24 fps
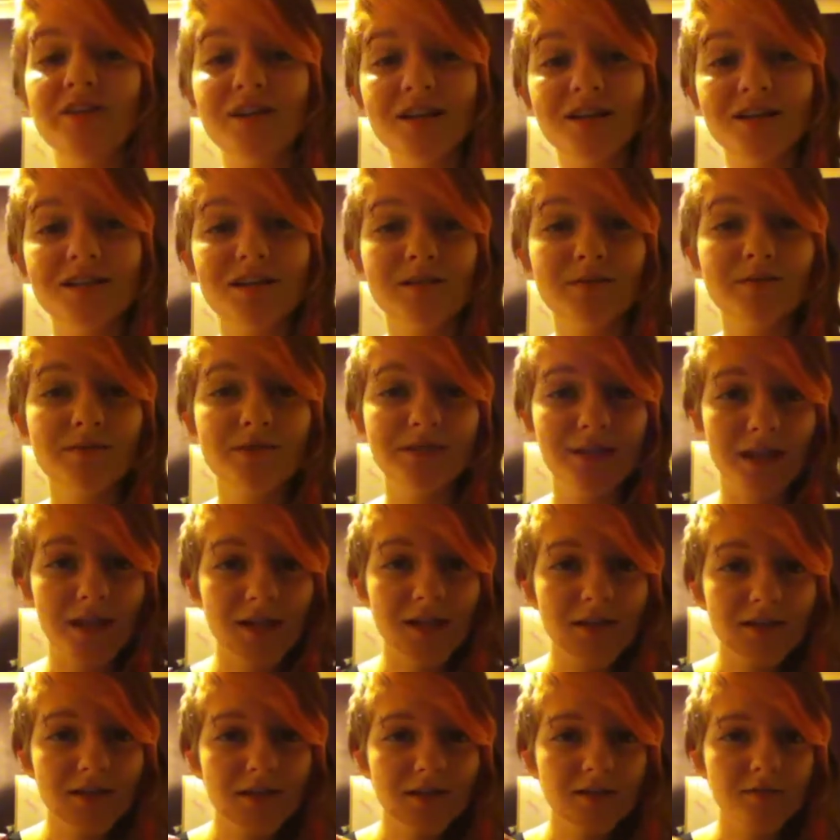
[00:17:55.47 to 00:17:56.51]
as I'm
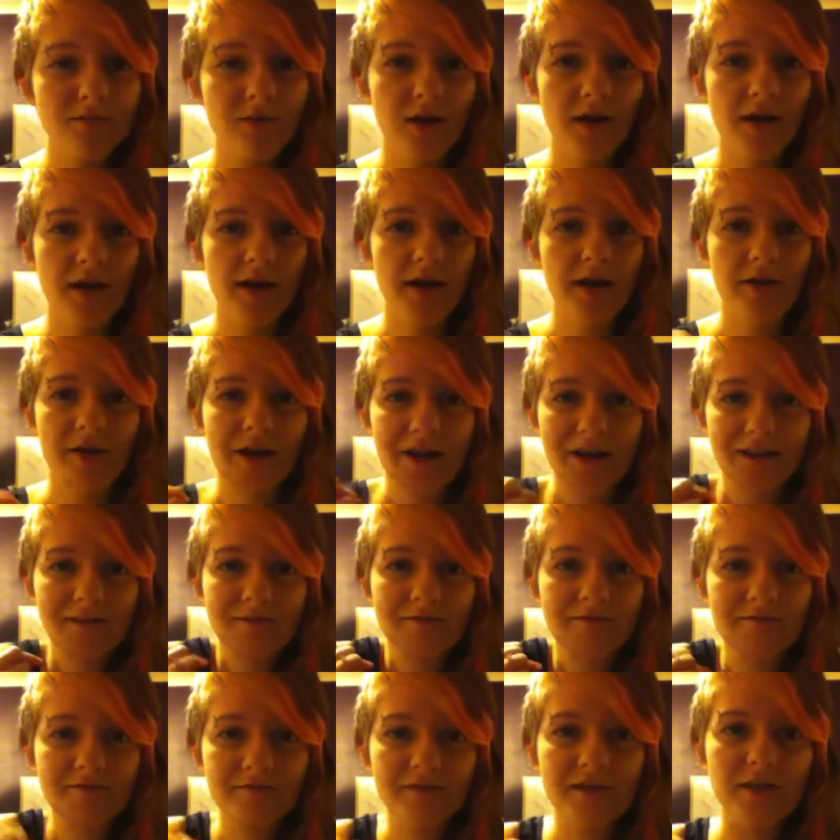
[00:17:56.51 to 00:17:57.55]
saying this right now, I can
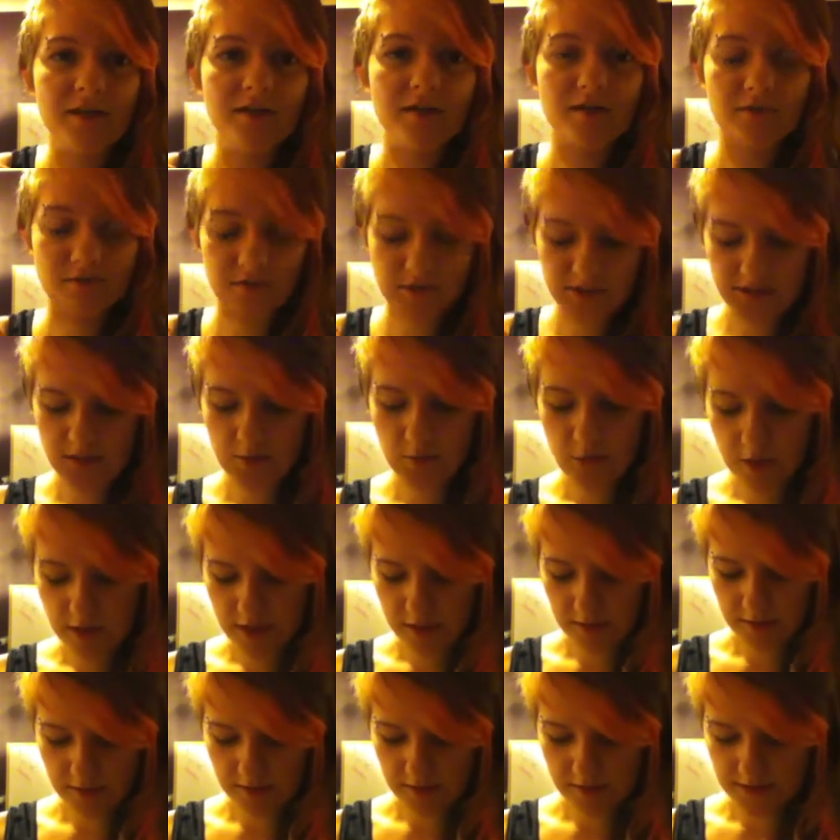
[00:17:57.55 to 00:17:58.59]
feel someone
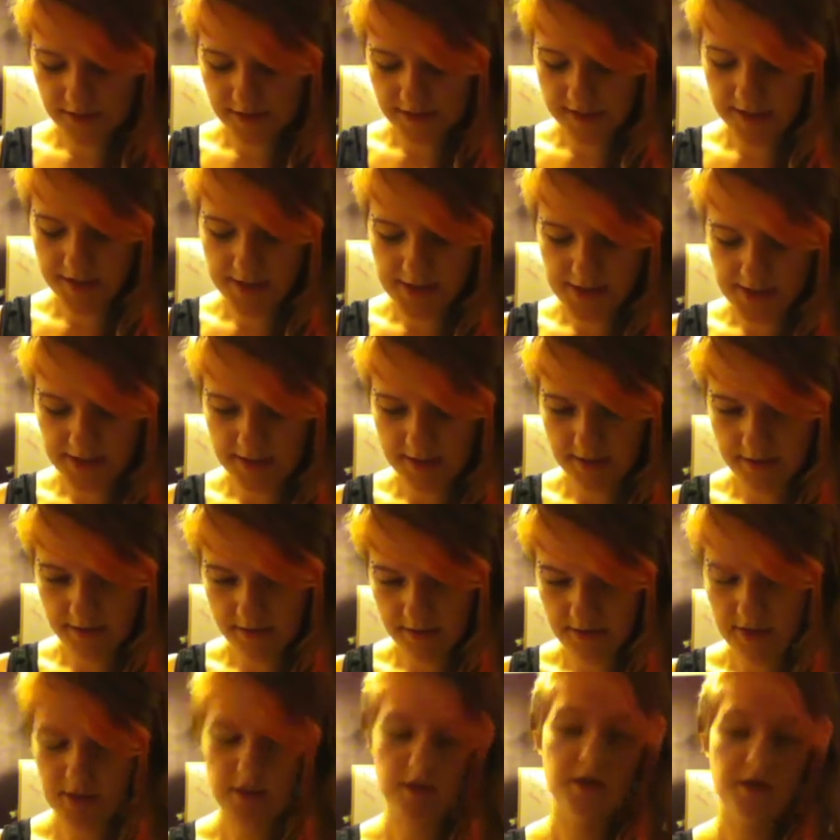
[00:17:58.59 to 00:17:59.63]
else in here
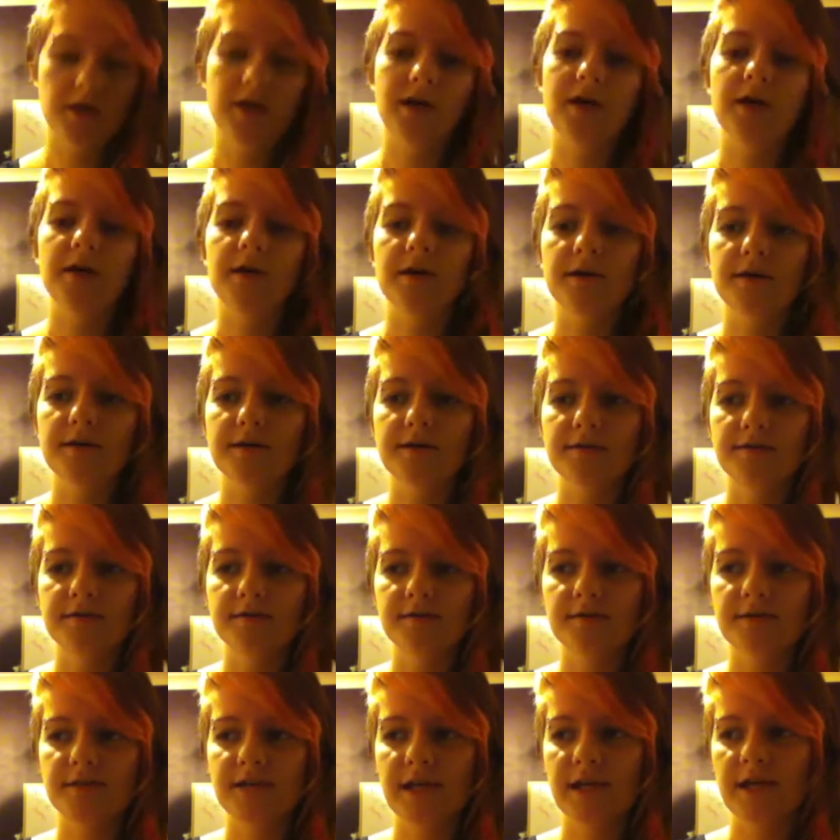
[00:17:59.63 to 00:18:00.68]

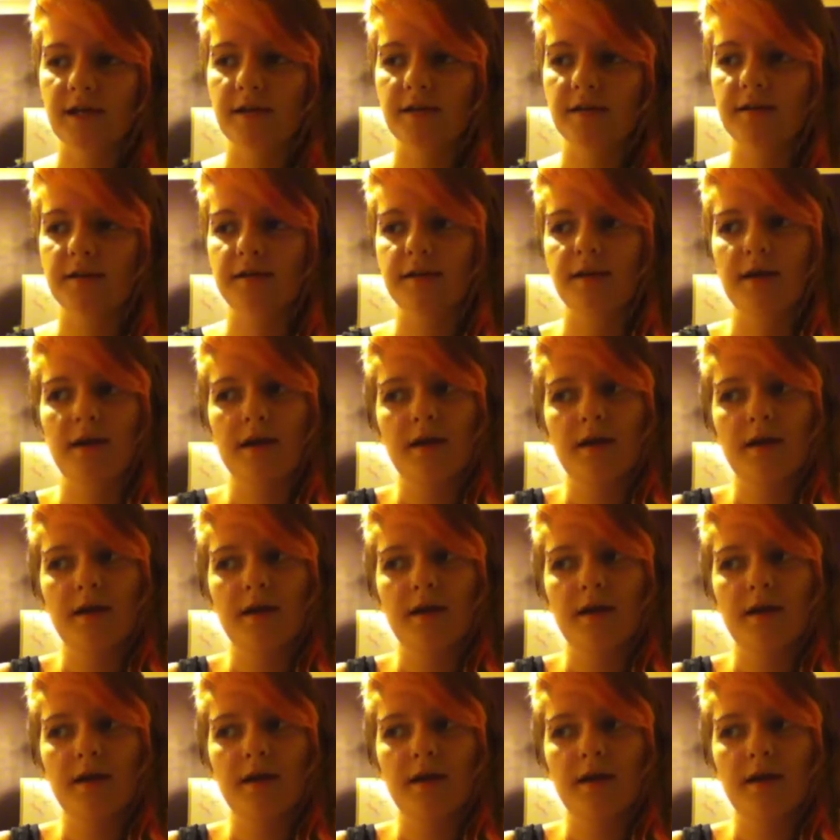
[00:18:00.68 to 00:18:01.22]
saying,